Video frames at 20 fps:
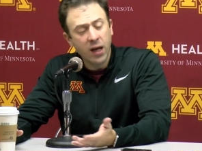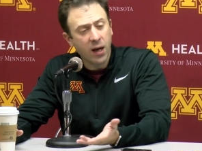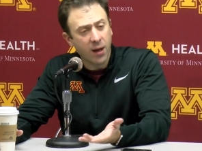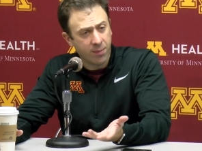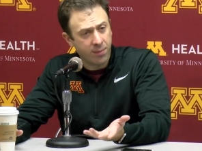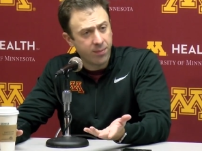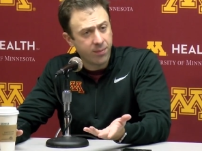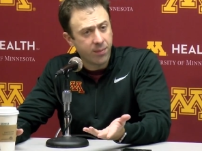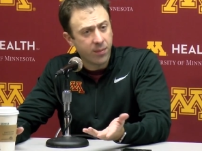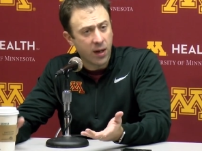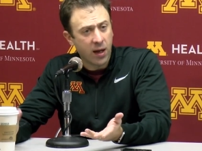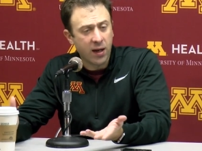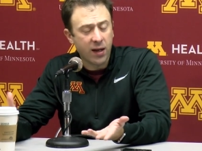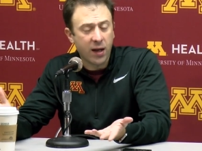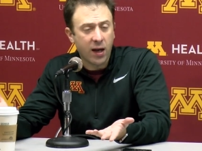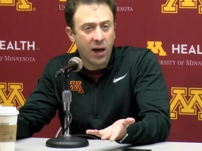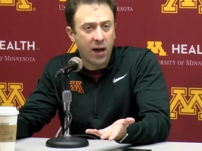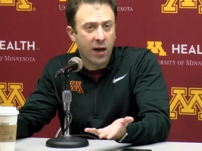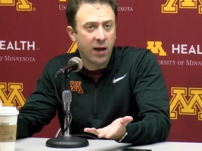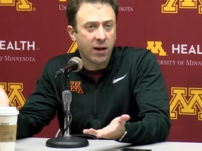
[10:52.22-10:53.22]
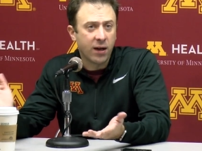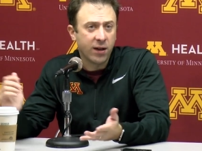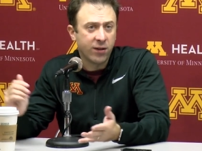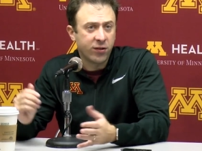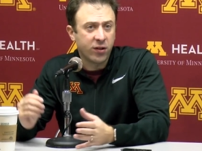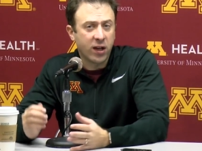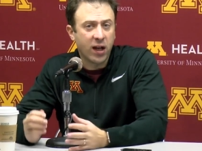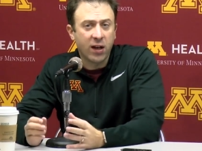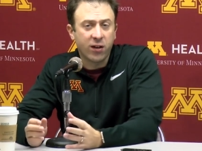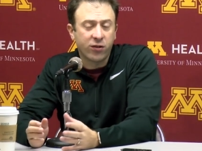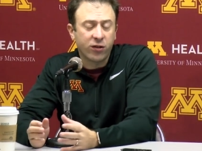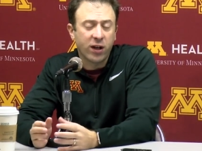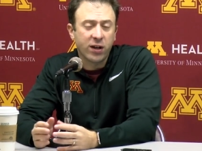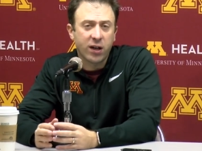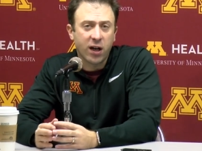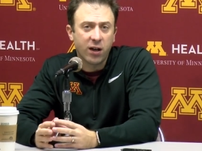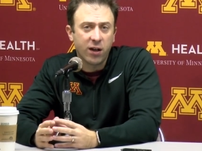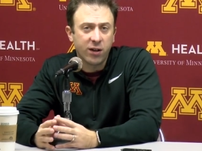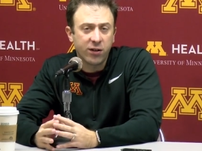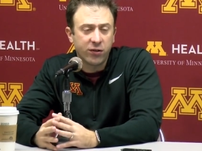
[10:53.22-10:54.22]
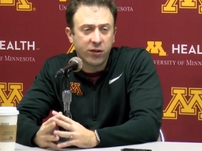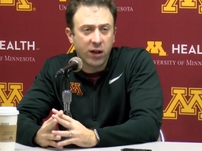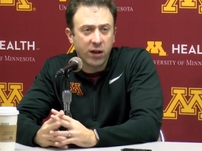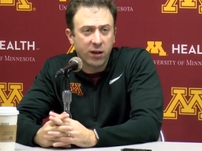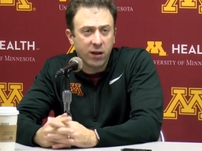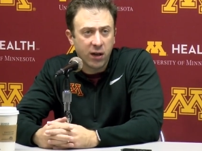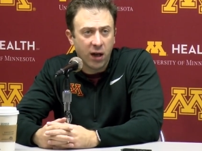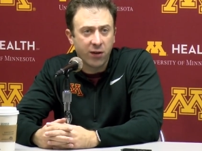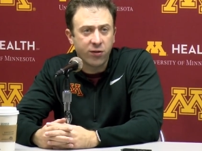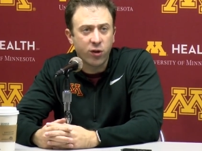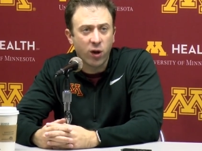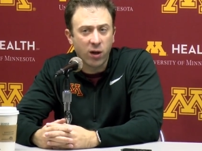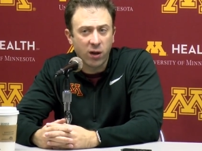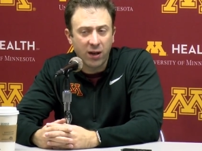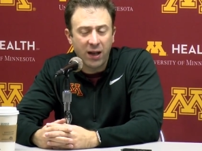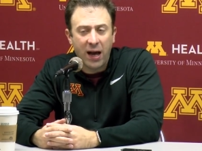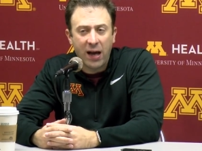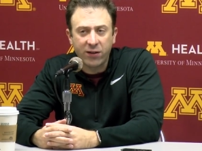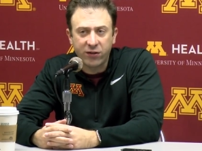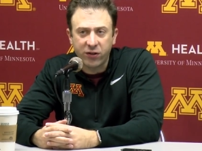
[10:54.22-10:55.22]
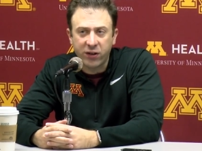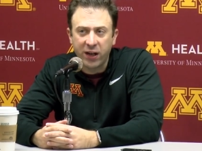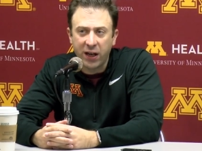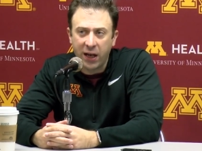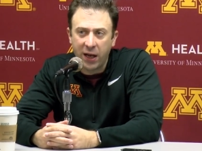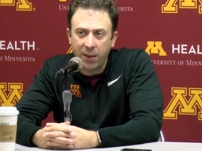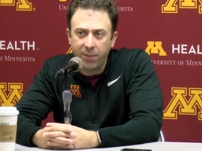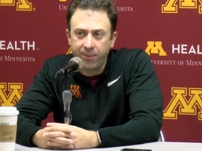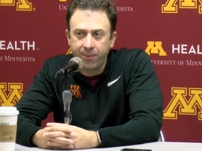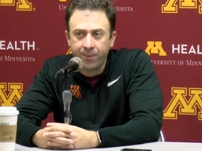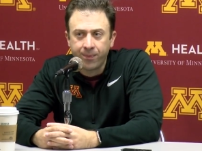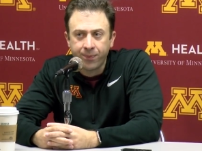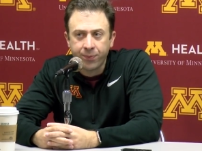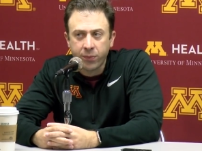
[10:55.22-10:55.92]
Yeah, it's like I said, I thought last game